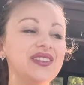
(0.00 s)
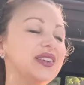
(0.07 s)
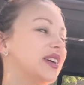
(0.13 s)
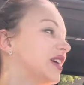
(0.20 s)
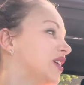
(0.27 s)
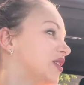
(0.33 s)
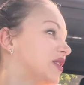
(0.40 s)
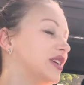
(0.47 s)

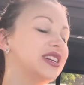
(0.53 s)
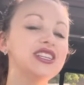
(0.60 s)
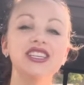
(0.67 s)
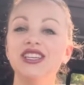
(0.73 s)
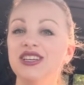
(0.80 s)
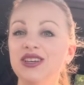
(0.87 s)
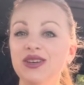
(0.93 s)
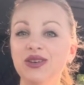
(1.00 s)
we're going
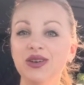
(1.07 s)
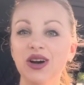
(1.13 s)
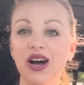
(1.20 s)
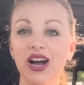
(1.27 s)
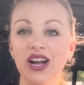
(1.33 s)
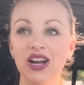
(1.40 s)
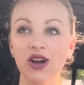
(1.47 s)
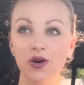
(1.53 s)
to
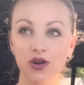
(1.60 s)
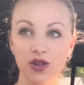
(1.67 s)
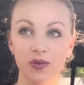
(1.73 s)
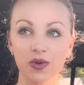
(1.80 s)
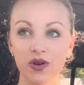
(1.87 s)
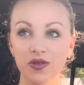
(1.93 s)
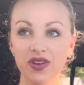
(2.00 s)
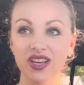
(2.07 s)
go to the
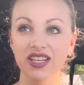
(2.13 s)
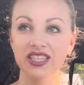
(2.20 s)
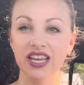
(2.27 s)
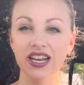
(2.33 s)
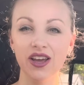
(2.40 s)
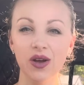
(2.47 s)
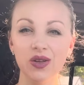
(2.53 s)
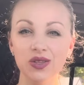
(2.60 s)
movies
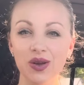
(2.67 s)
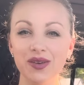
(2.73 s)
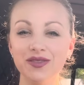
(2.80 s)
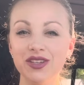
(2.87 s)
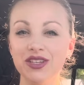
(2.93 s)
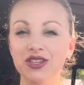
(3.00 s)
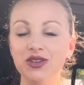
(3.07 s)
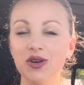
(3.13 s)
and I also have
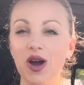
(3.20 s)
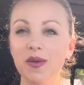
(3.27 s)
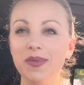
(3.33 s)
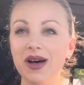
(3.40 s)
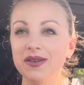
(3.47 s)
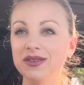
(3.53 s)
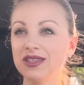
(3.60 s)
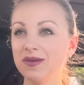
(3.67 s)
to drop
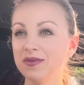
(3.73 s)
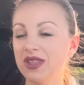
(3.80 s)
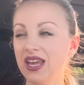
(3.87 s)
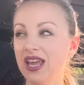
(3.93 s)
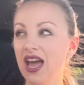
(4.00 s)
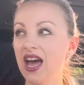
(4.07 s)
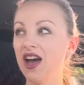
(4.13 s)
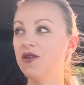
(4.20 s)
off
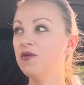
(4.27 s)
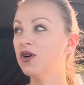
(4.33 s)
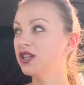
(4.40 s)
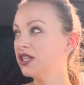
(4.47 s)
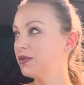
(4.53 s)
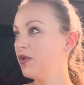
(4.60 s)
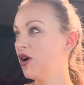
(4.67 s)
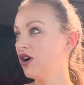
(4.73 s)
something at
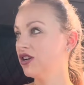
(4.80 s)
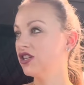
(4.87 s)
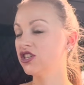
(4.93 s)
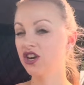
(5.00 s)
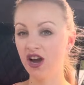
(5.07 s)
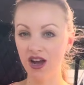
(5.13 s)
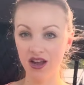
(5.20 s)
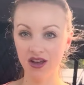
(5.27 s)
Once Upon a
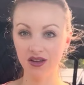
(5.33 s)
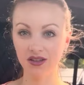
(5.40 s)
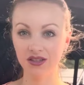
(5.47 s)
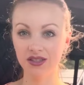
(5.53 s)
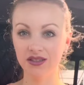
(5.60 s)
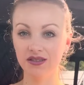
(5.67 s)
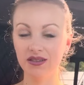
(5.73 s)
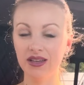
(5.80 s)
Child
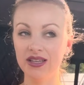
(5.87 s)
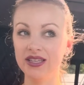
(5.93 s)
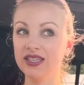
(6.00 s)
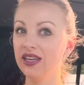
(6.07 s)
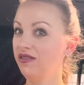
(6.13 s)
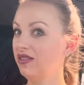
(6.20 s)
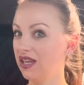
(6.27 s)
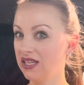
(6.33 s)
and
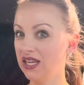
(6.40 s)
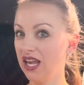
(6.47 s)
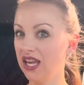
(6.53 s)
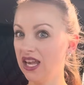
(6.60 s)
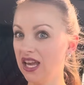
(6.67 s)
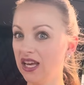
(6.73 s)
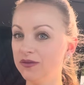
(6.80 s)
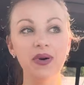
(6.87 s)
see if they
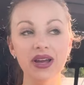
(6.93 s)
take it.